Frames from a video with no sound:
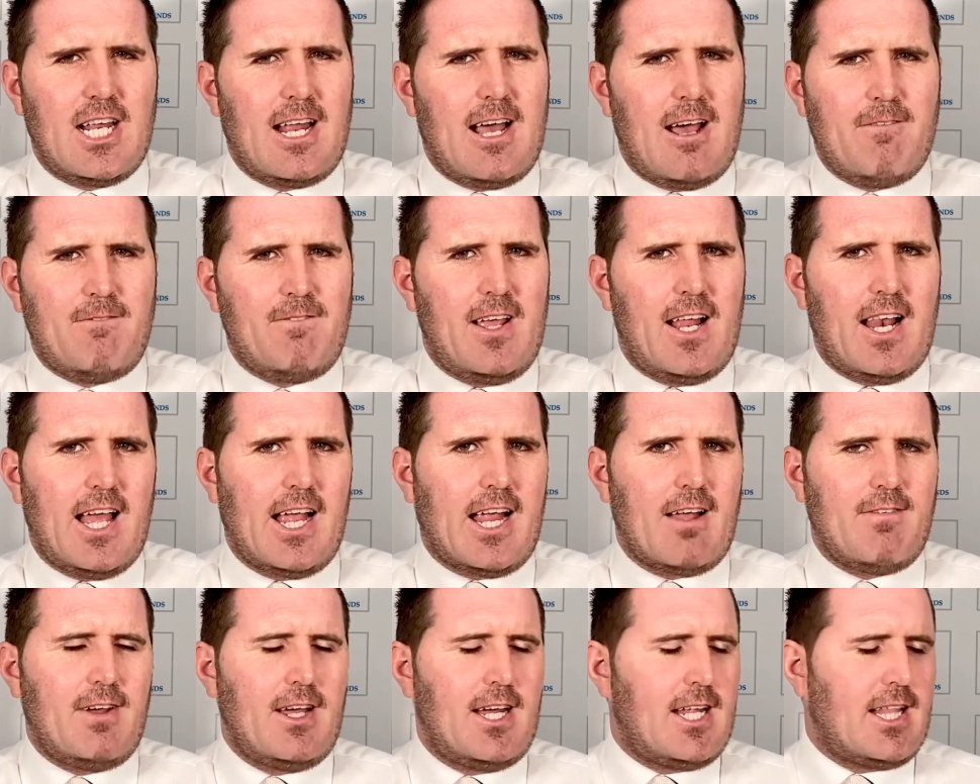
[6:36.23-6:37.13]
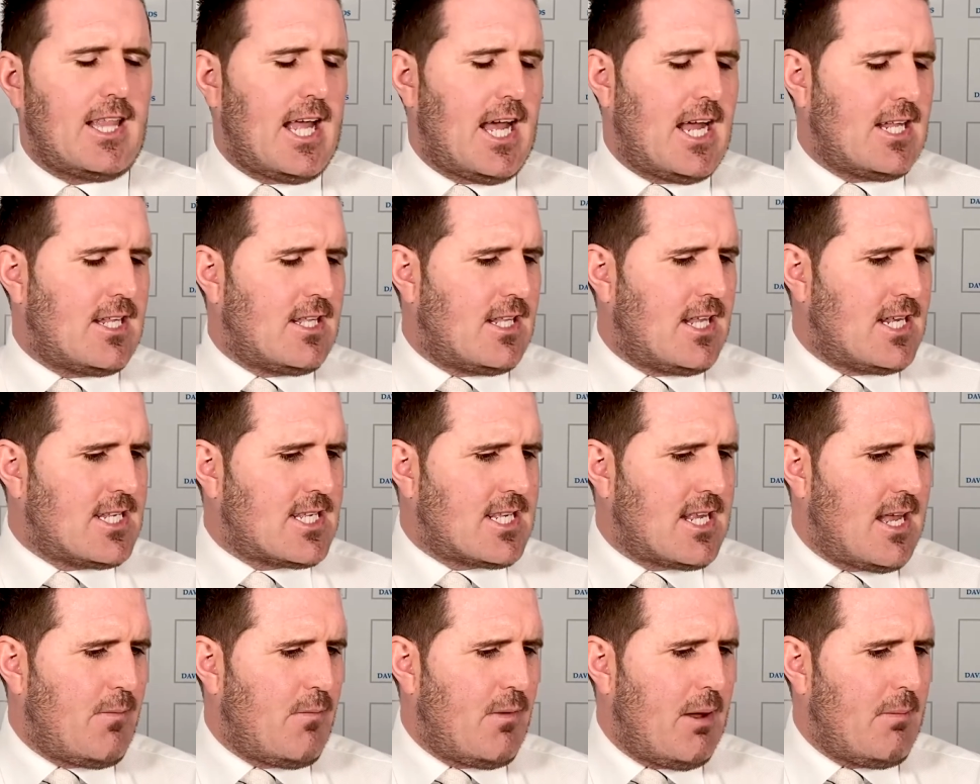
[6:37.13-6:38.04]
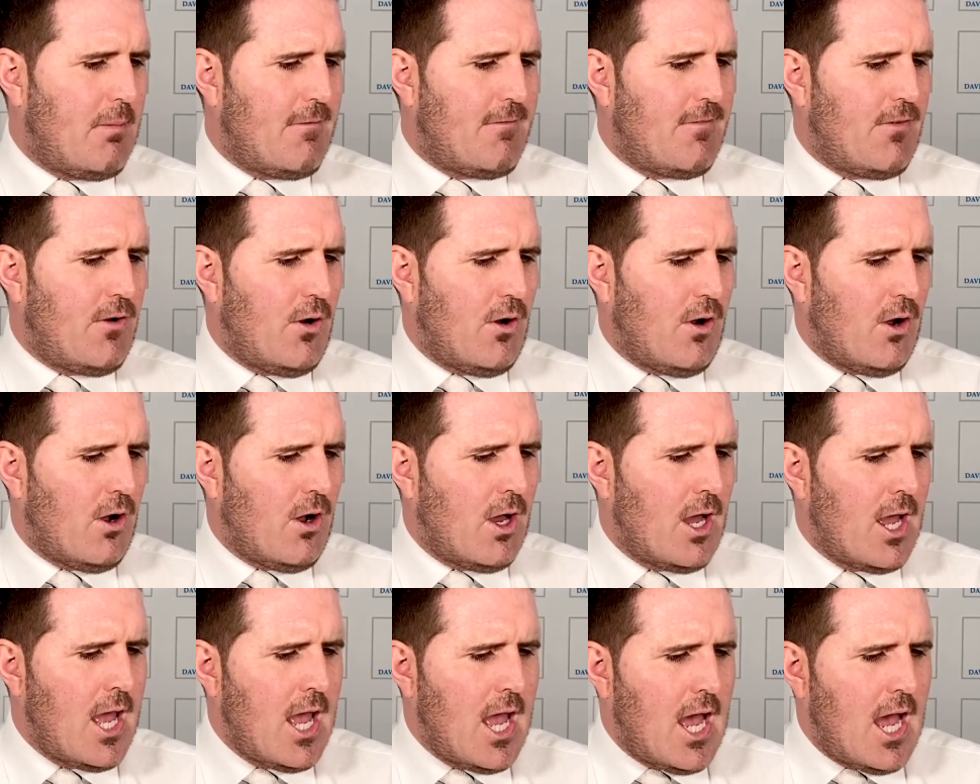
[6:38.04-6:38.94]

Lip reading: I feel like I've heard that somewhere before.